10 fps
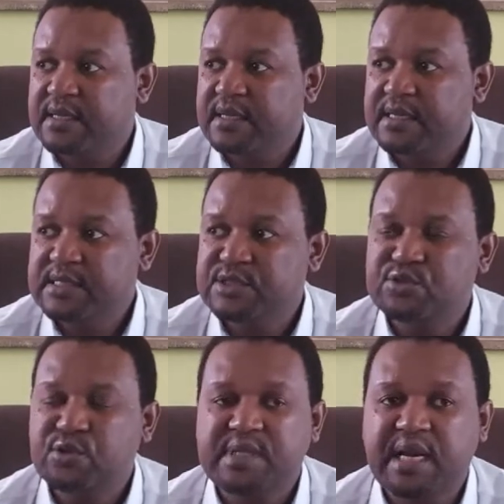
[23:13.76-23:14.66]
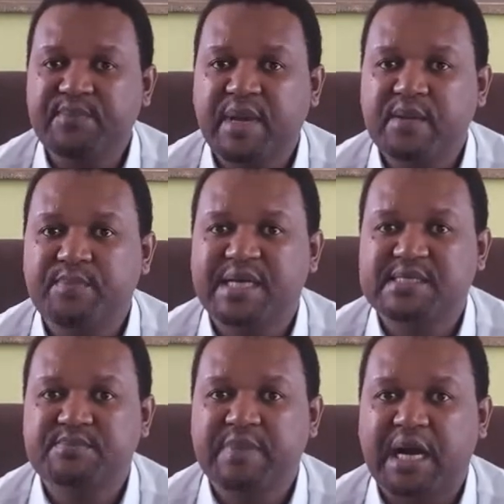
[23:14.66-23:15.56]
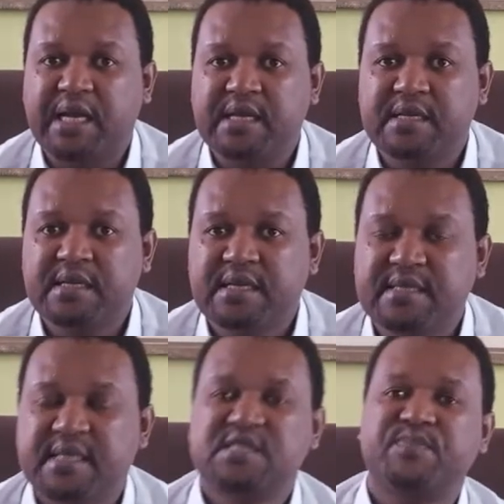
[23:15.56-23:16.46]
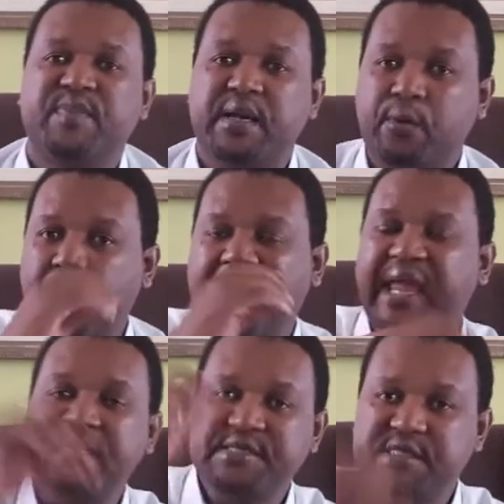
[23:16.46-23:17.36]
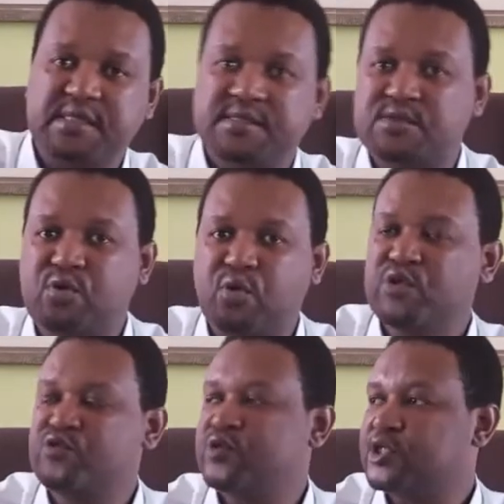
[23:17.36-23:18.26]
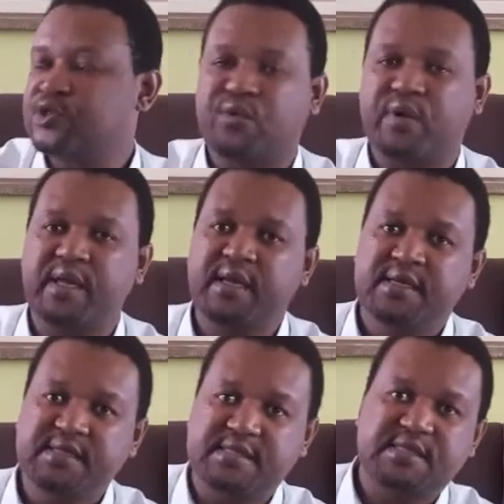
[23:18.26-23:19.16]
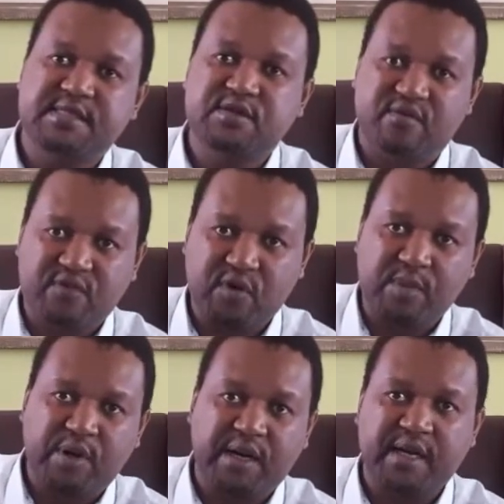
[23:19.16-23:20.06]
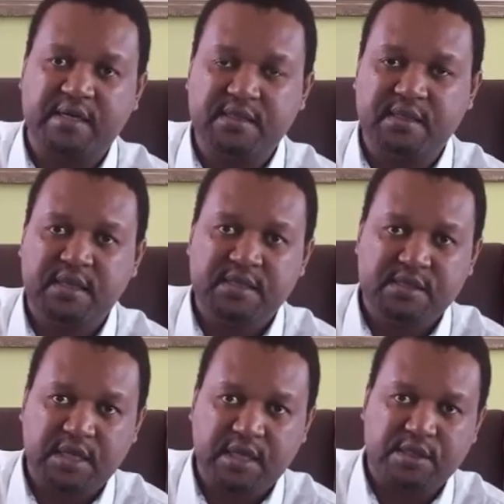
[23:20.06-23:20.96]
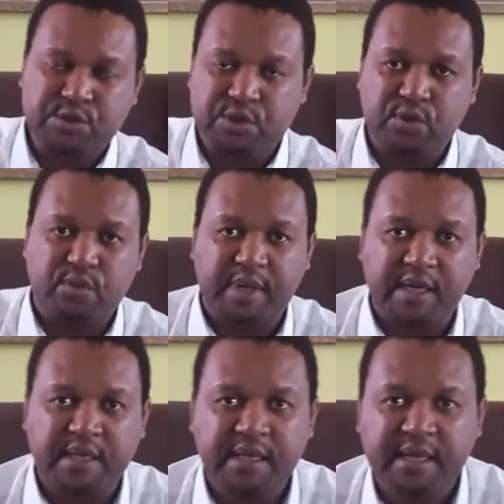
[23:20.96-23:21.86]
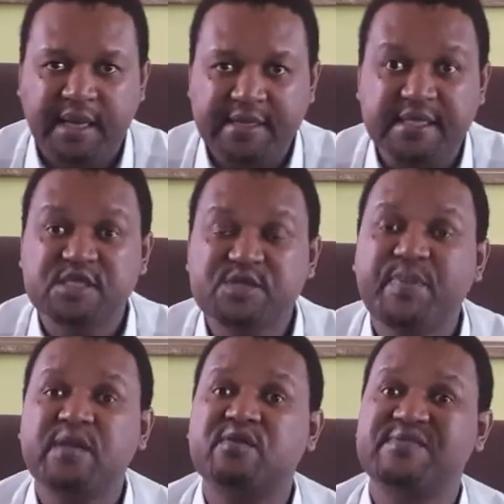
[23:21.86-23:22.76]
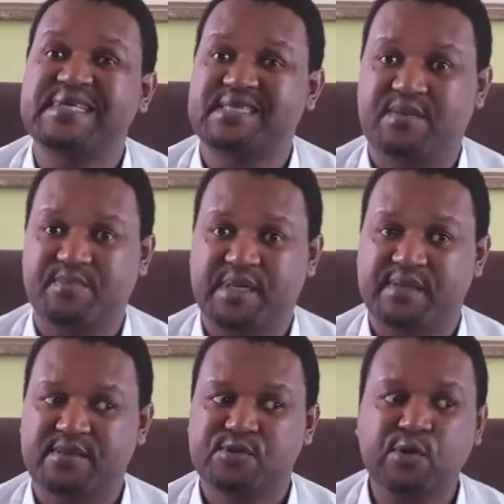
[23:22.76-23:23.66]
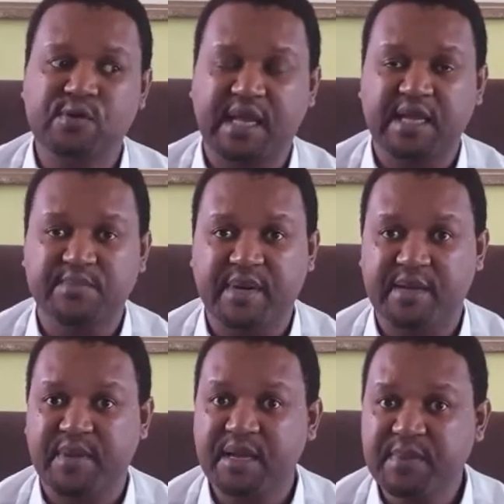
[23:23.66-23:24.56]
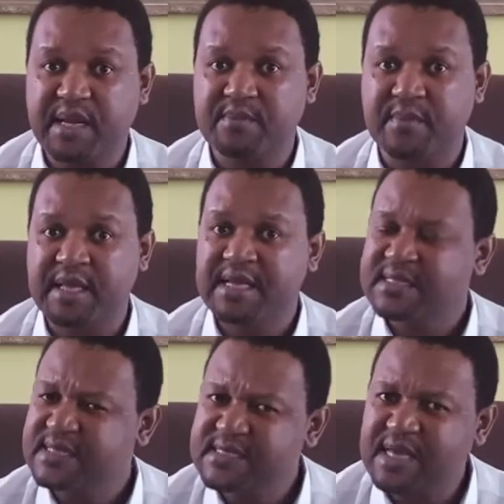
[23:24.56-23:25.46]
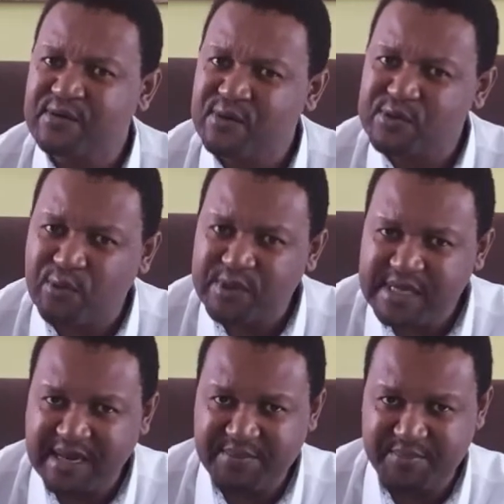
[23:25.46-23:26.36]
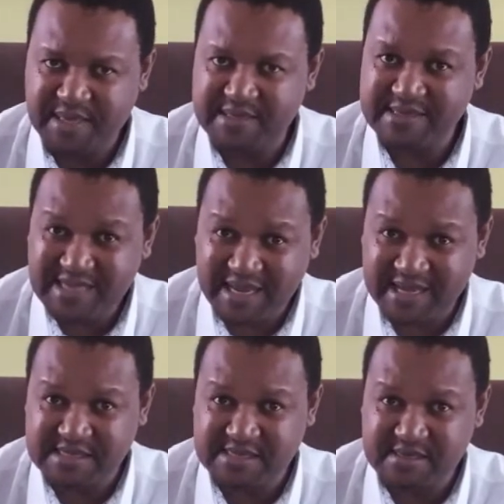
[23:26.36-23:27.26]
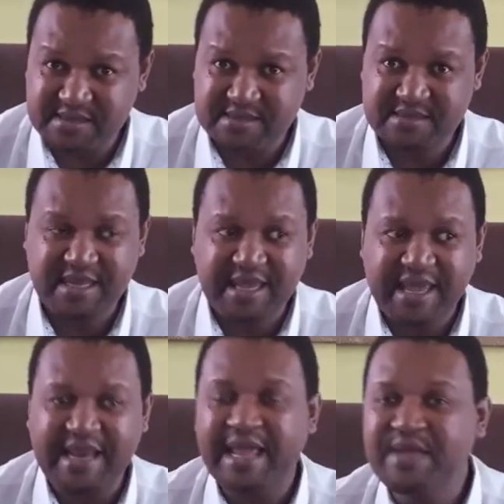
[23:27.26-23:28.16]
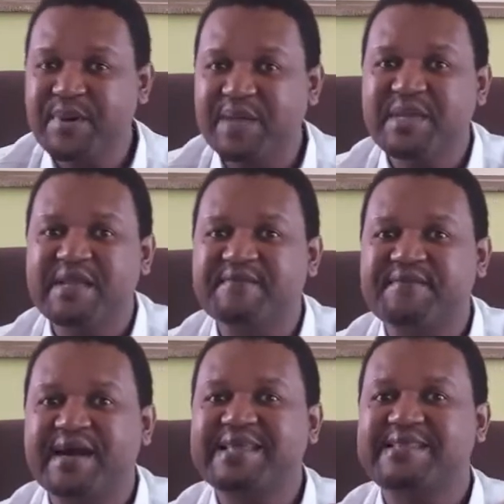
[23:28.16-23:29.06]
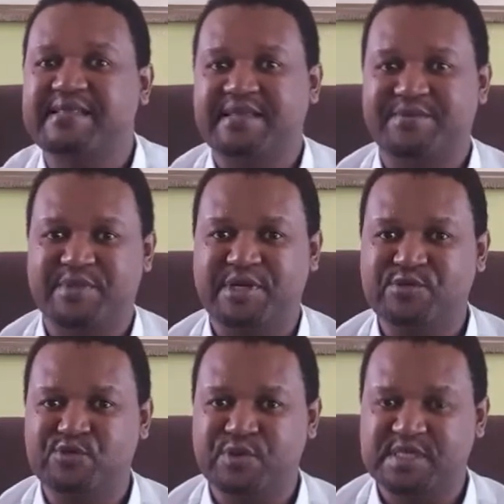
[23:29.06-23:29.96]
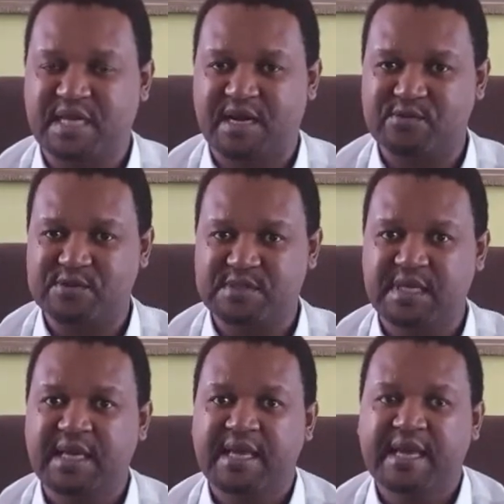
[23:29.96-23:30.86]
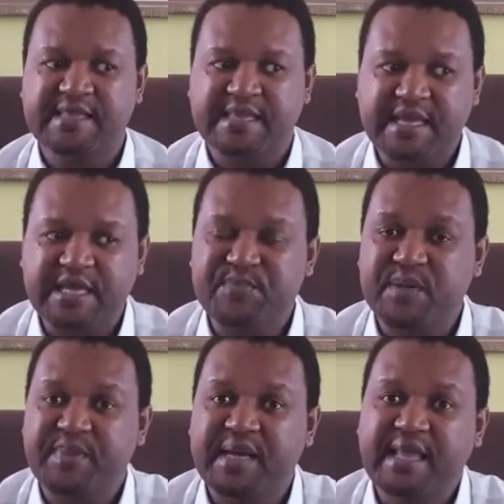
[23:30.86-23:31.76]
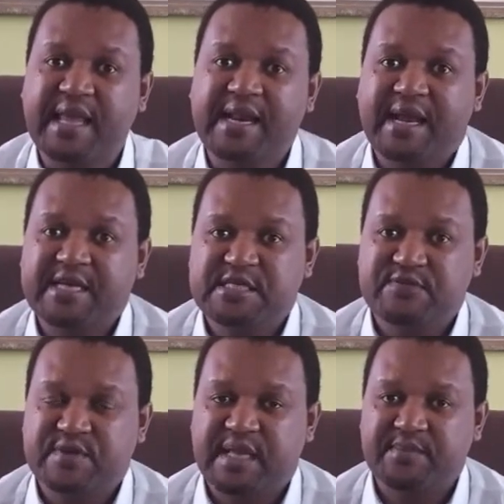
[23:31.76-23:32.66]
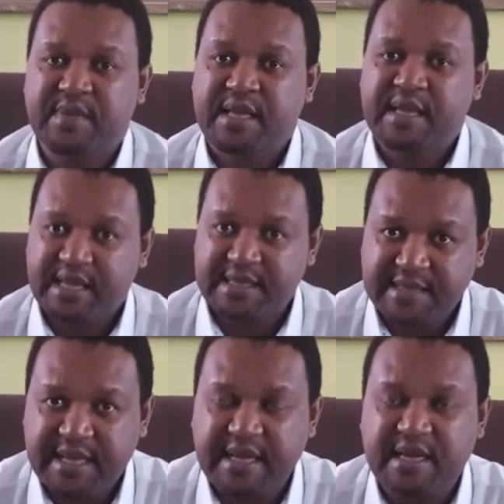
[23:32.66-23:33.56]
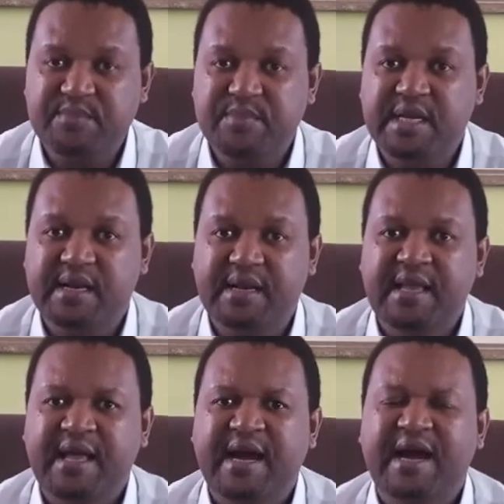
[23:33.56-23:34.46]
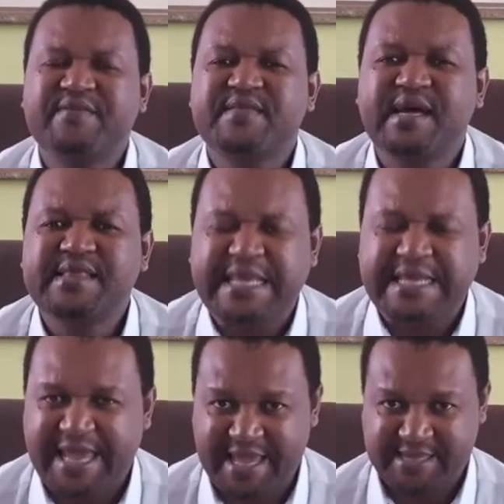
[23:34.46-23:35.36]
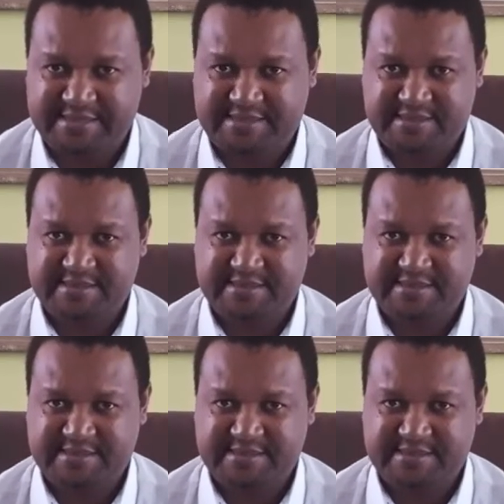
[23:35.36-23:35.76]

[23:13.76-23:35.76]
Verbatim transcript: he saw three men passing by these men were angels going to destroy the city of Gomorrah and uh, Sodom. And the spirit of discernment told Abraham, Abraham, these are not ordinary men, these are angels. And Abraham invited them into his house and he prepared a lunch for them and they had a meal. After they ate,